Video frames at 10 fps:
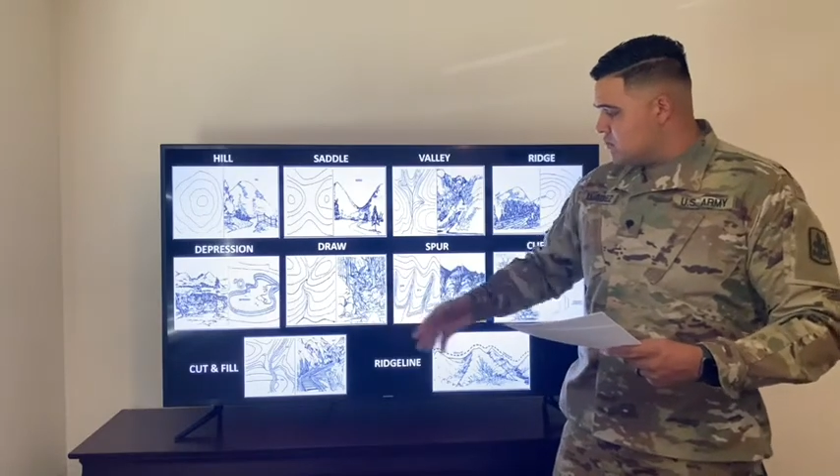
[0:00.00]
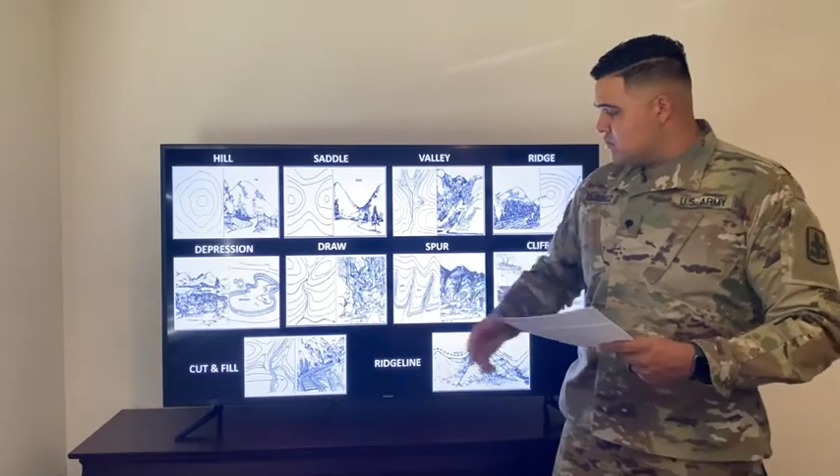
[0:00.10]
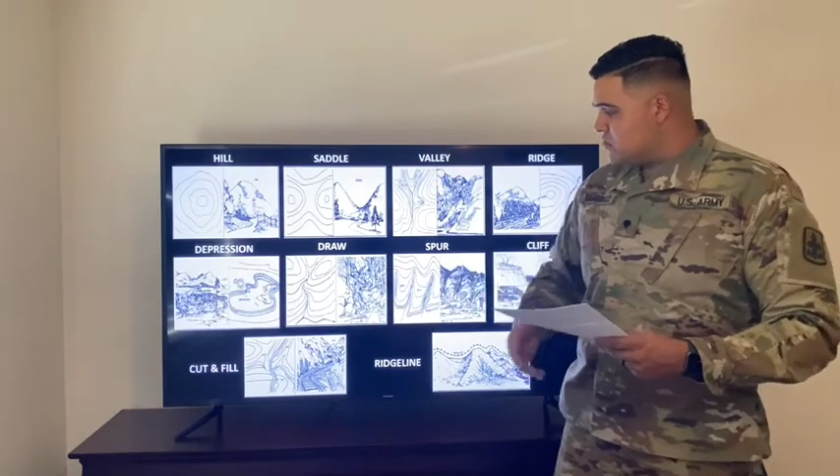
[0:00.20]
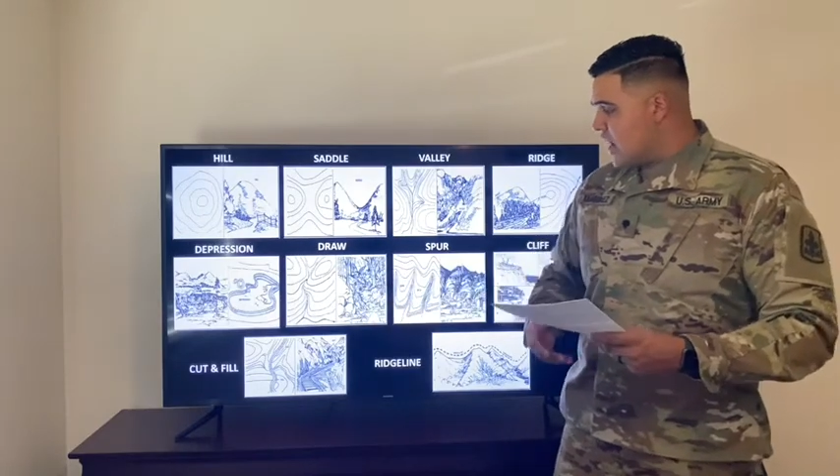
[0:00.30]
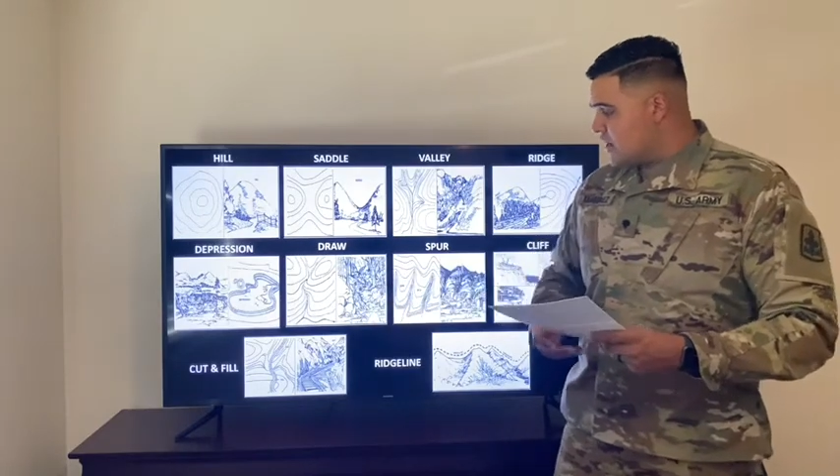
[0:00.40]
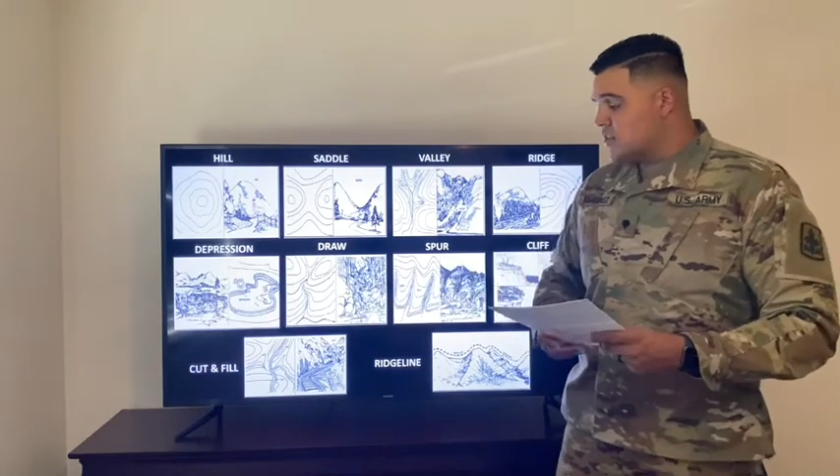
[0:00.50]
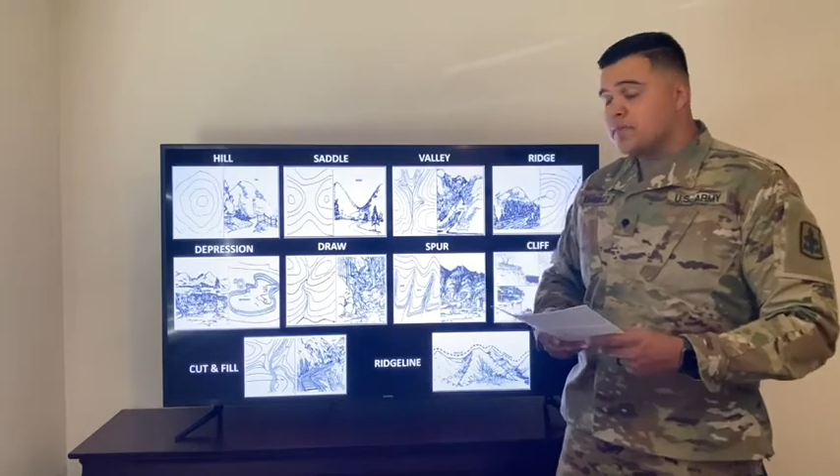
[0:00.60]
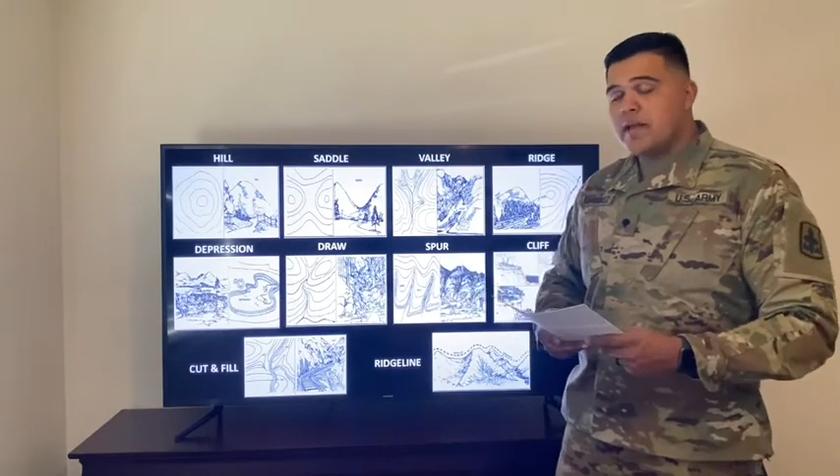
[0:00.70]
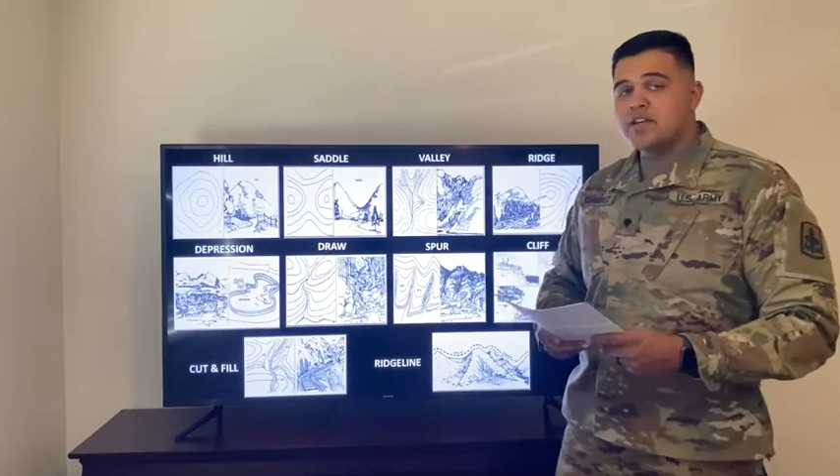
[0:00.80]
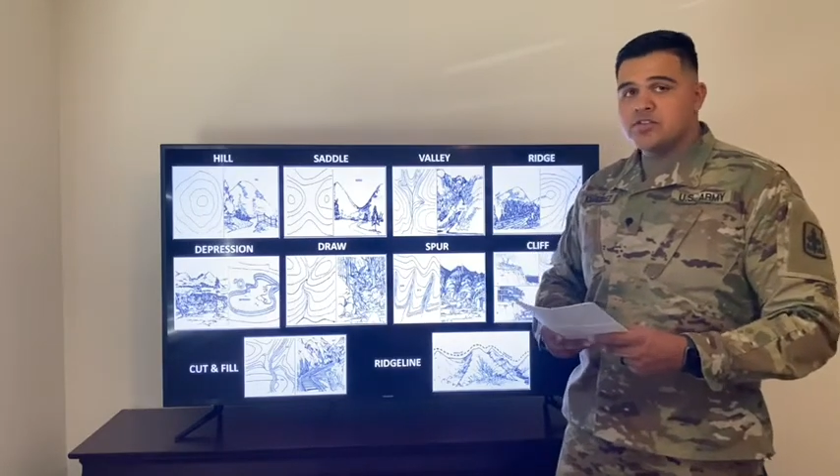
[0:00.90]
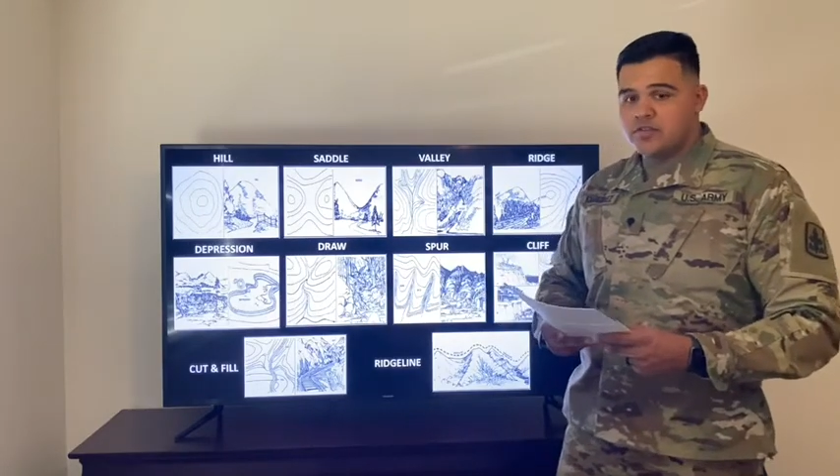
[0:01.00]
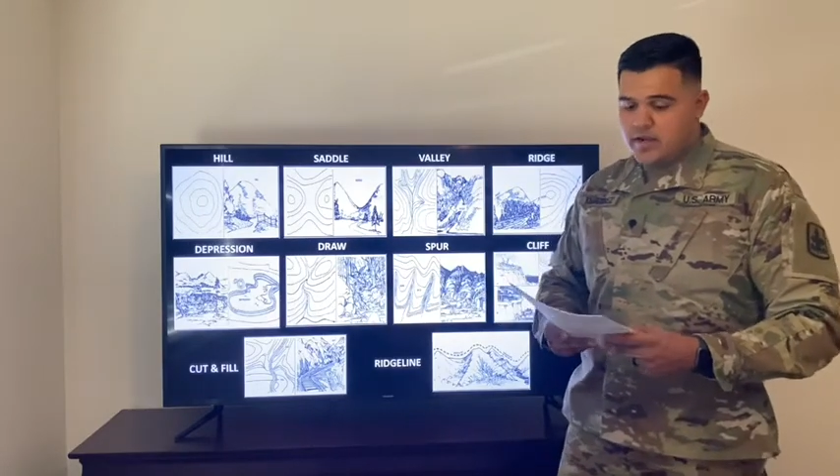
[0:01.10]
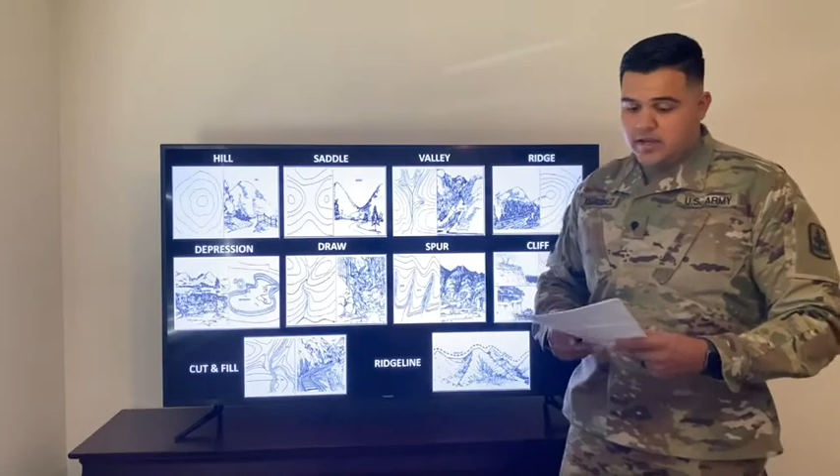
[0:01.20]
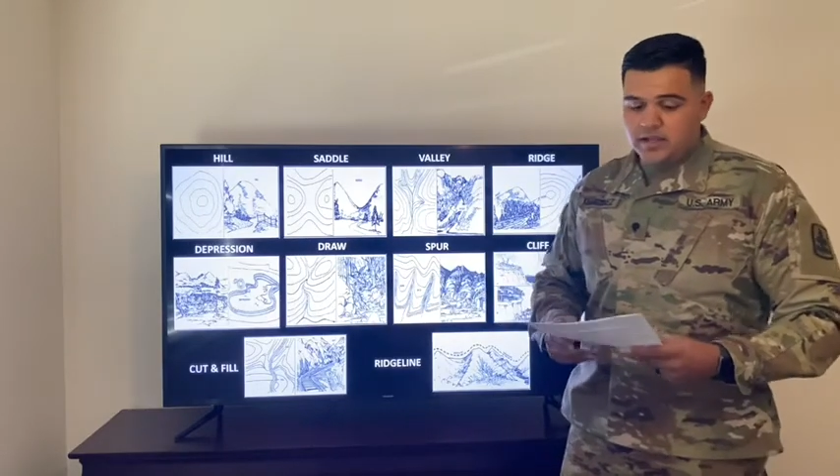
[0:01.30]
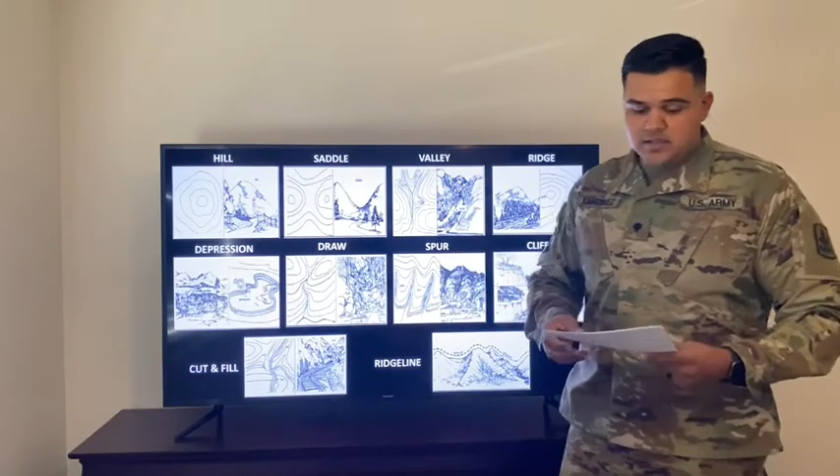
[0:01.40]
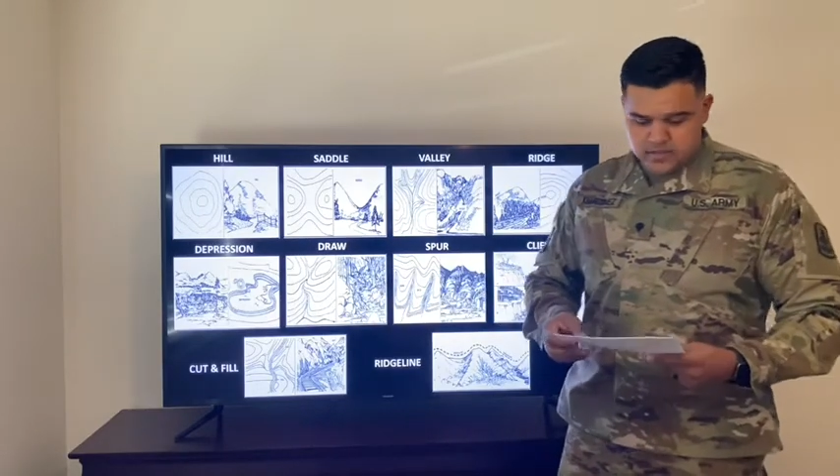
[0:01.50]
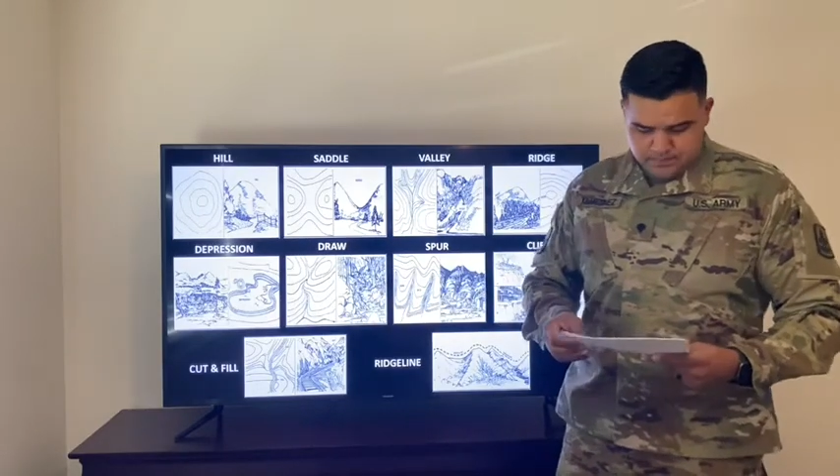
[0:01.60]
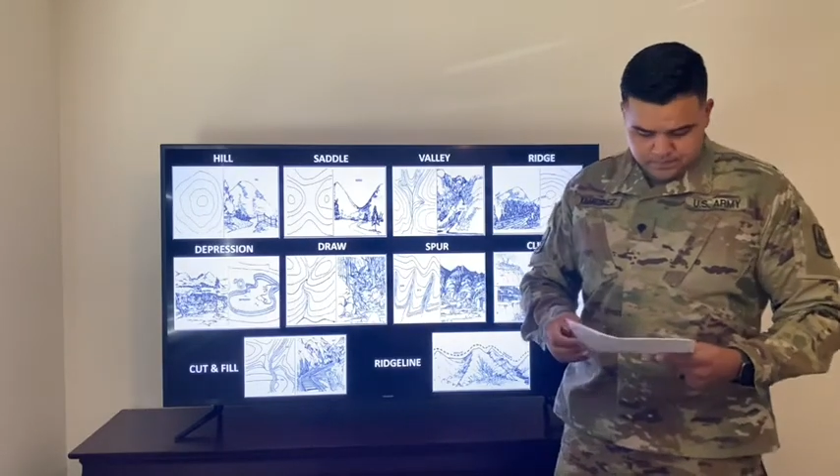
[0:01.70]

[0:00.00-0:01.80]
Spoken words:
jacked up that terrain is.